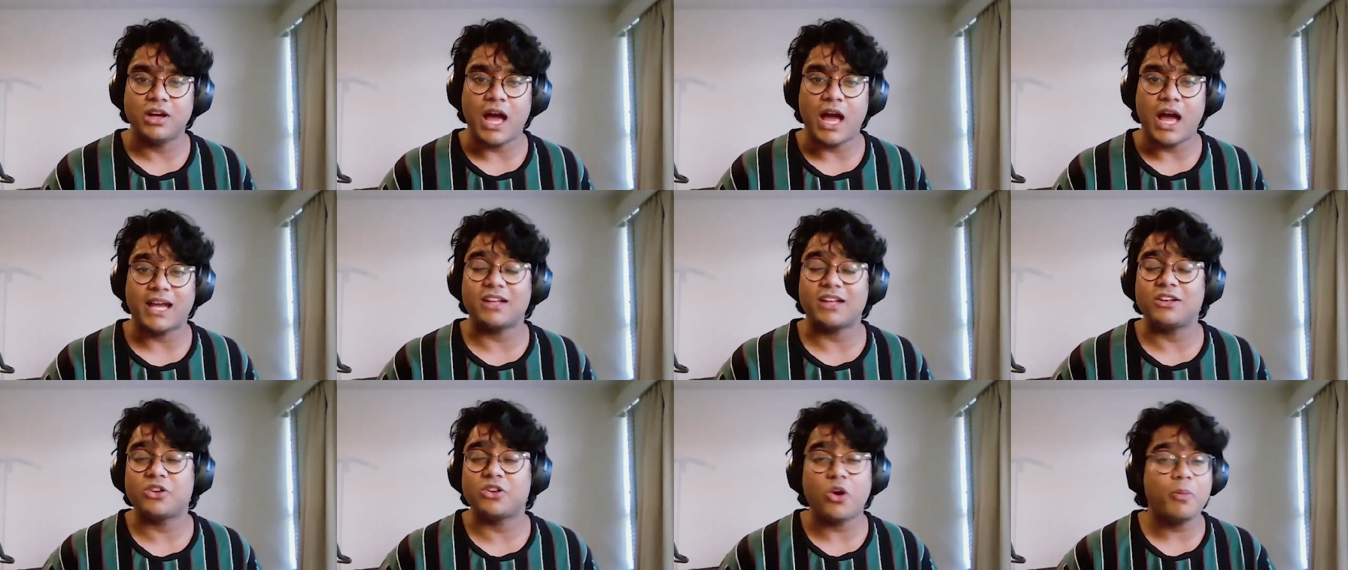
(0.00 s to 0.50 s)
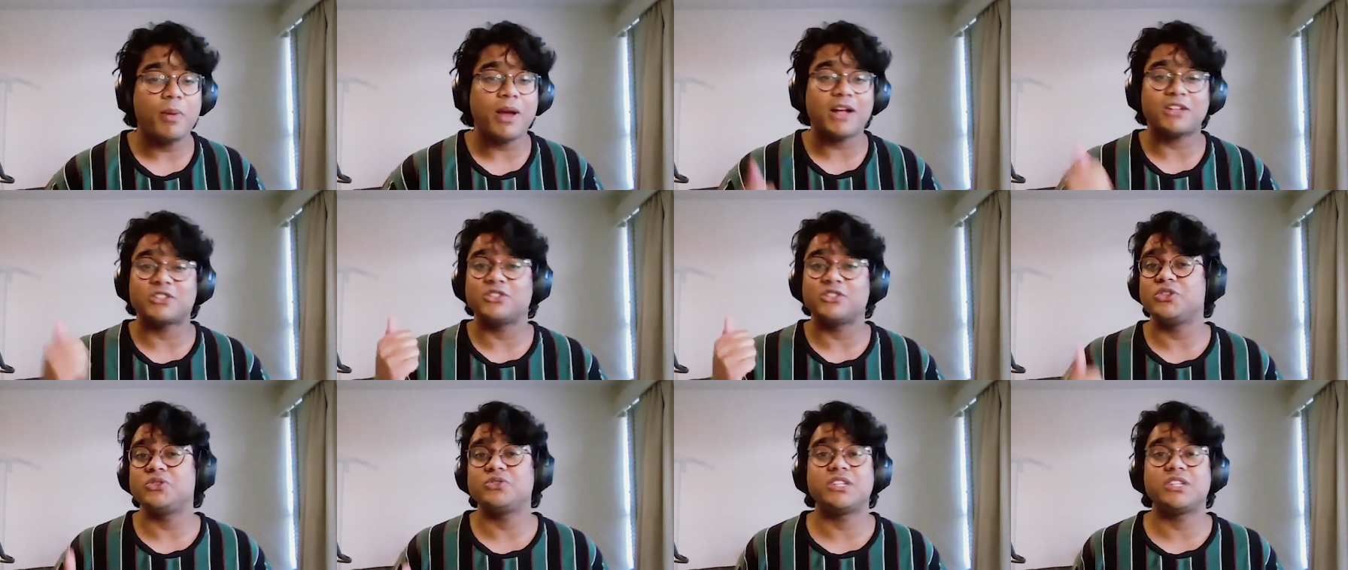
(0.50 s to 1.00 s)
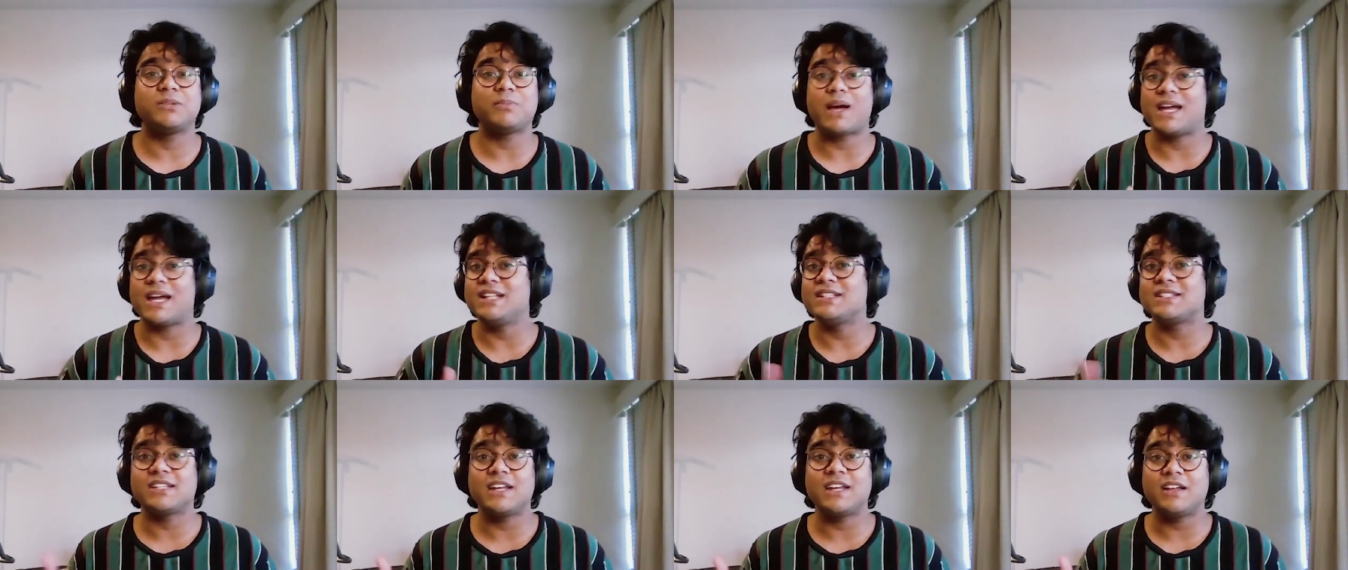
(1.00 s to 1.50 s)
I can go back to using my
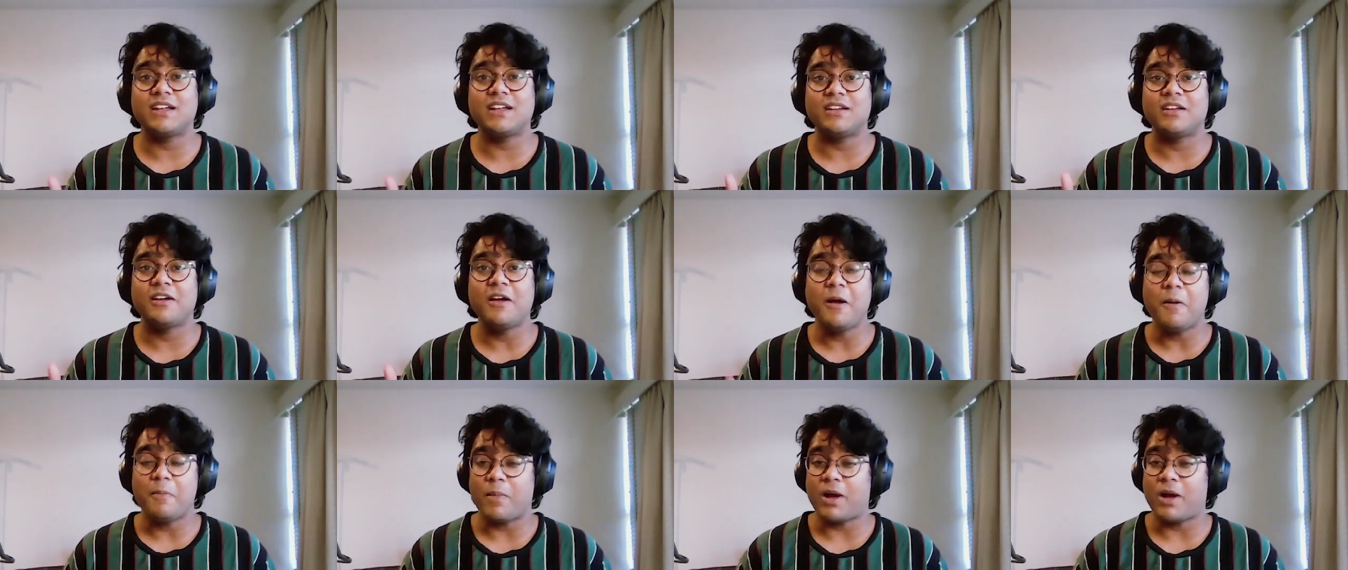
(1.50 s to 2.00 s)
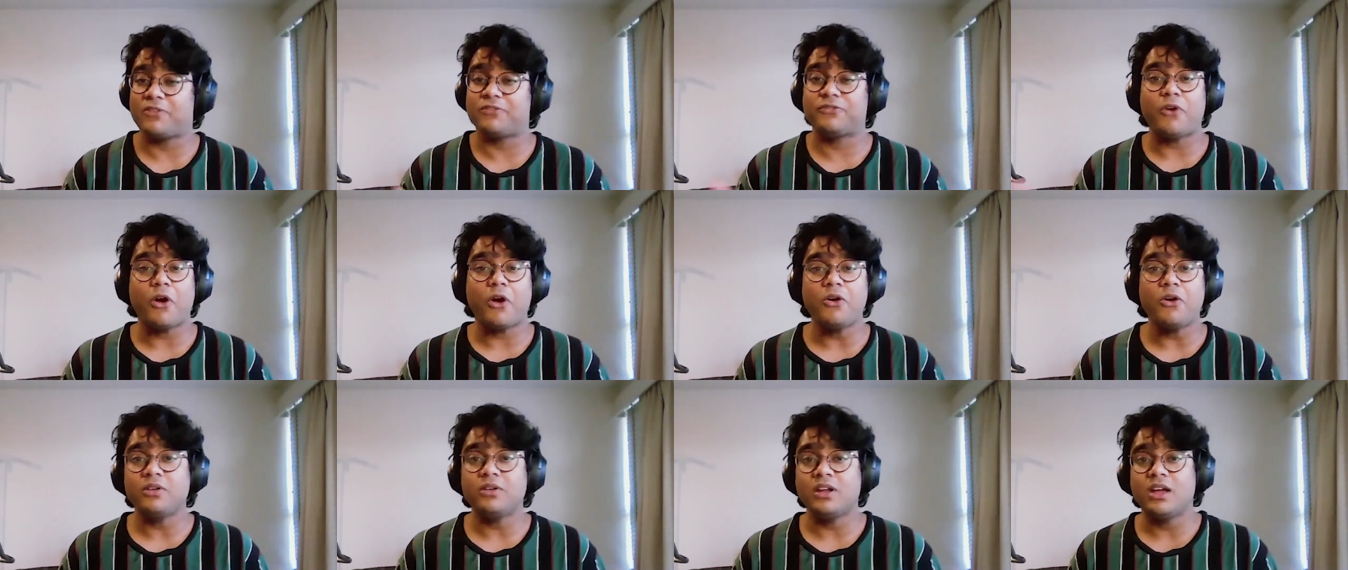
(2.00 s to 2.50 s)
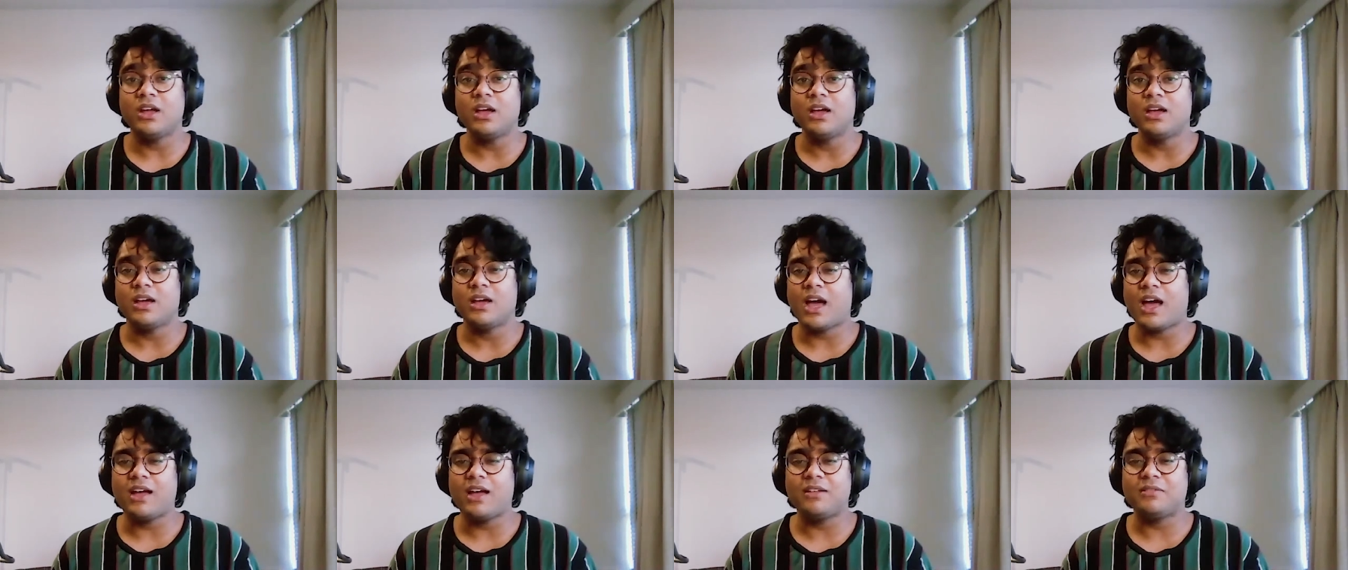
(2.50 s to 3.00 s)
internet, my phone,
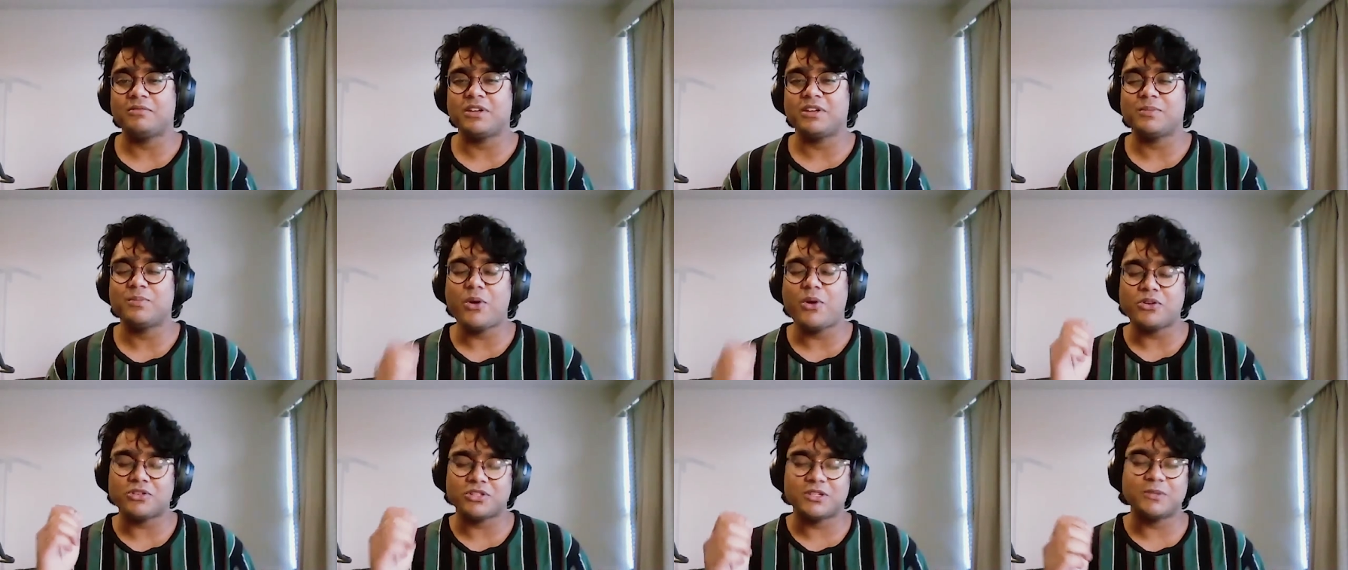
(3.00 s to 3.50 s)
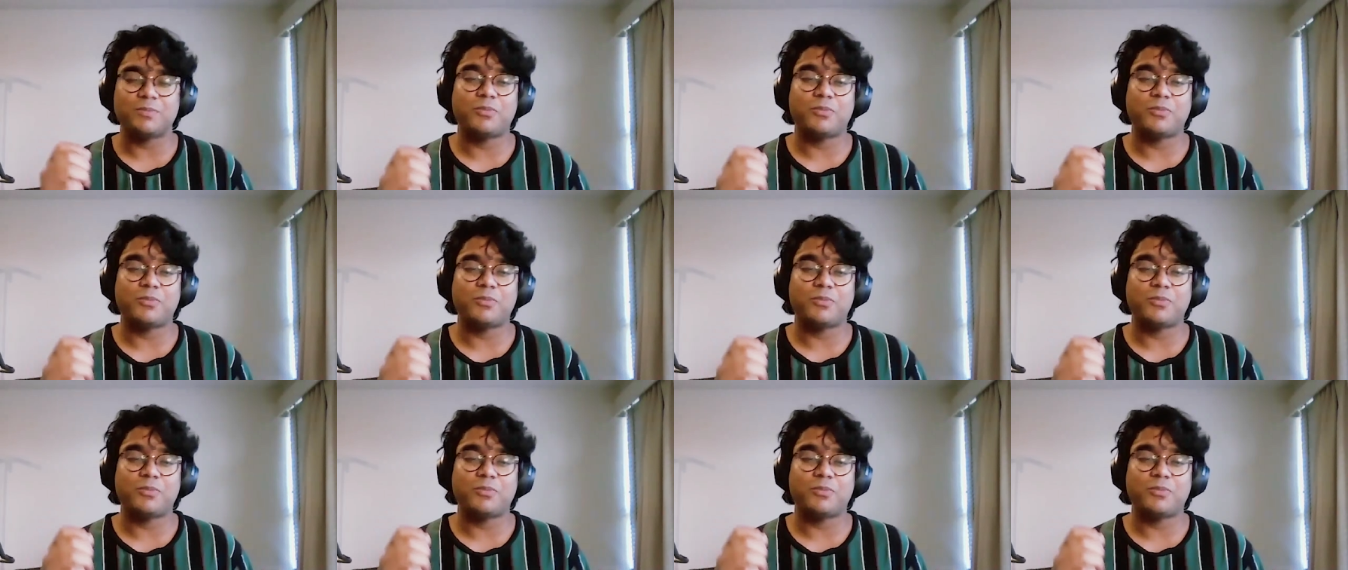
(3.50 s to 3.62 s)
and most